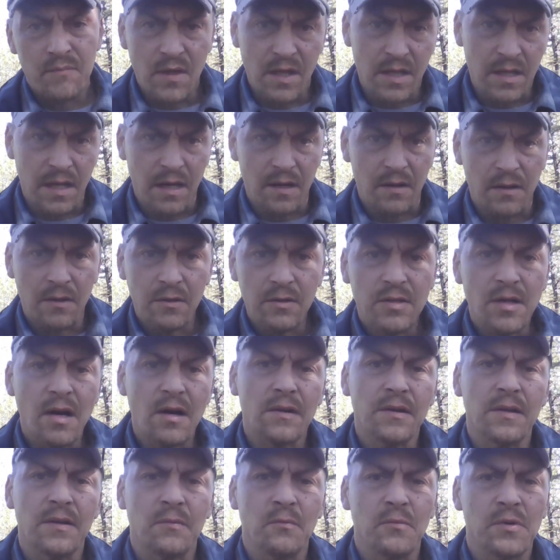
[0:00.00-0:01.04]
Now they're
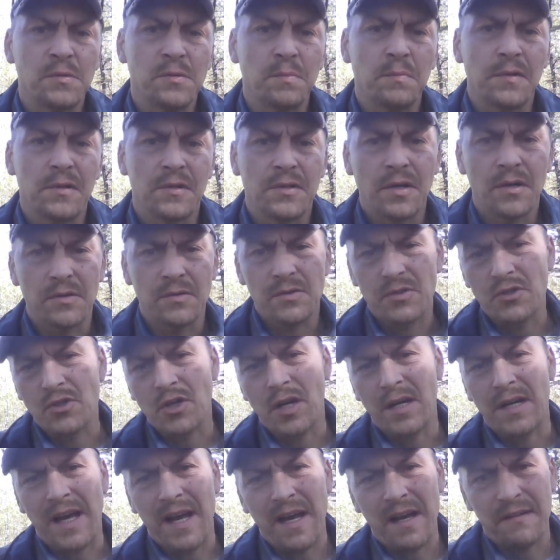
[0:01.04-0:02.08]
talking in whispered tones,
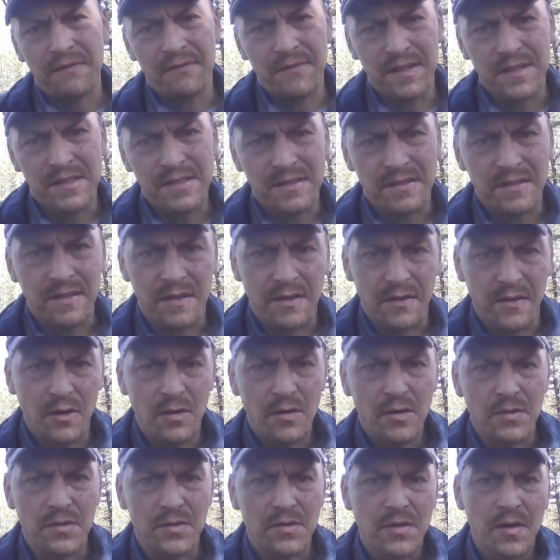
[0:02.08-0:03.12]
trying to half listen to the
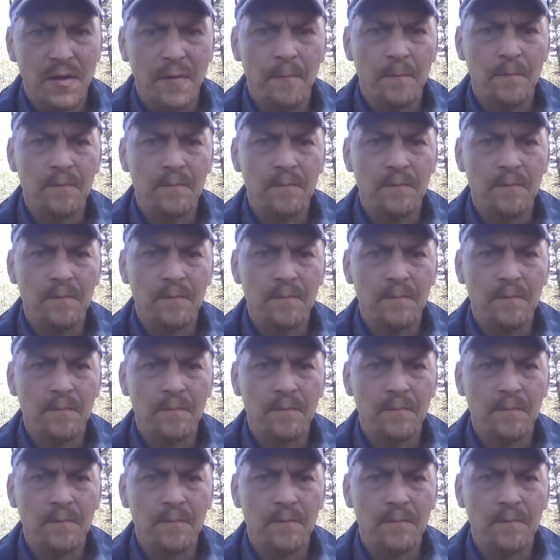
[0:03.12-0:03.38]
girls,